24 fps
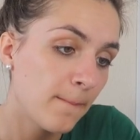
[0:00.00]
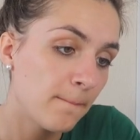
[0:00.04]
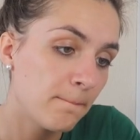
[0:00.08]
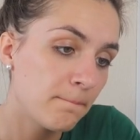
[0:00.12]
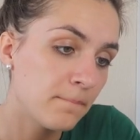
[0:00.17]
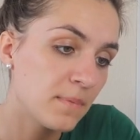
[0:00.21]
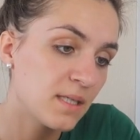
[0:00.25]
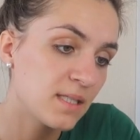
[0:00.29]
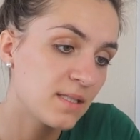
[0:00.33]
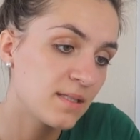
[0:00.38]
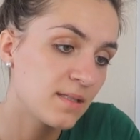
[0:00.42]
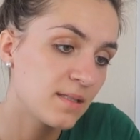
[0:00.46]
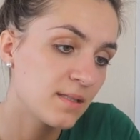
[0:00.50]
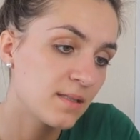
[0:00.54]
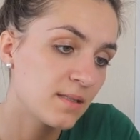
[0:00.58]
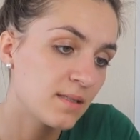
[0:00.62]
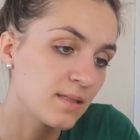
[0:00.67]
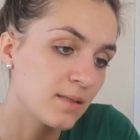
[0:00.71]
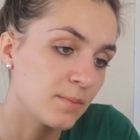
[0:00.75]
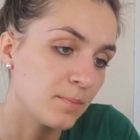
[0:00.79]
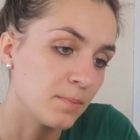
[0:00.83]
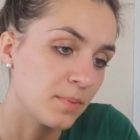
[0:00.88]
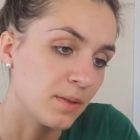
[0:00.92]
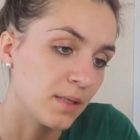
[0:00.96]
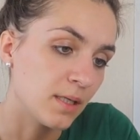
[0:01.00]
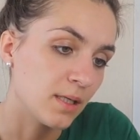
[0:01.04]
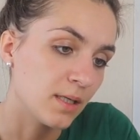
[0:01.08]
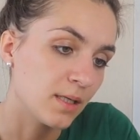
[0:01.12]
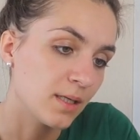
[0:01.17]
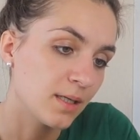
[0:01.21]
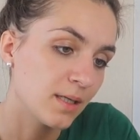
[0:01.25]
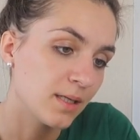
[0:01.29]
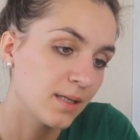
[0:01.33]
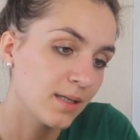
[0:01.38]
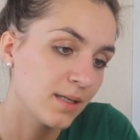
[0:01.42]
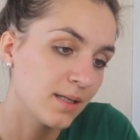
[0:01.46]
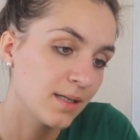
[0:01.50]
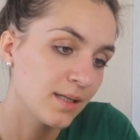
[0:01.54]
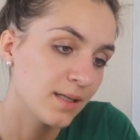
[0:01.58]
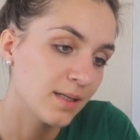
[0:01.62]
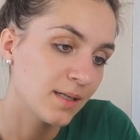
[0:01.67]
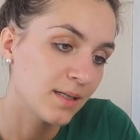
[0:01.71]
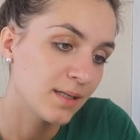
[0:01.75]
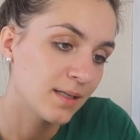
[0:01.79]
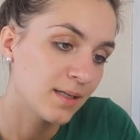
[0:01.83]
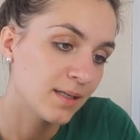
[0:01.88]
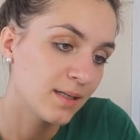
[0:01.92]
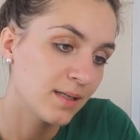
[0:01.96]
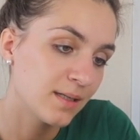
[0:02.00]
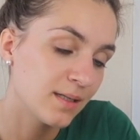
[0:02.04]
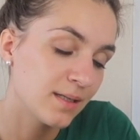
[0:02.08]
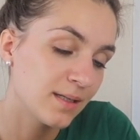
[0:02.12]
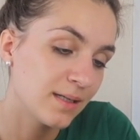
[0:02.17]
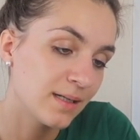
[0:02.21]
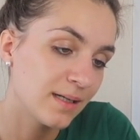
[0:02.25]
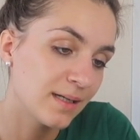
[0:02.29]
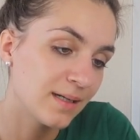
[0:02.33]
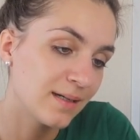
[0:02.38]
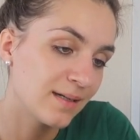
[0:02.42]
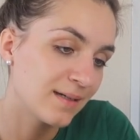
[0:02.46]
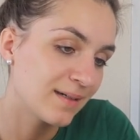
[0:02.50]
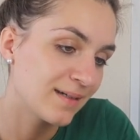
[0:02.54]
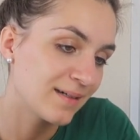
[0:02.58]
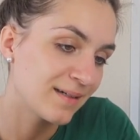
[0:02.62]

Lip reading: Mississippi. I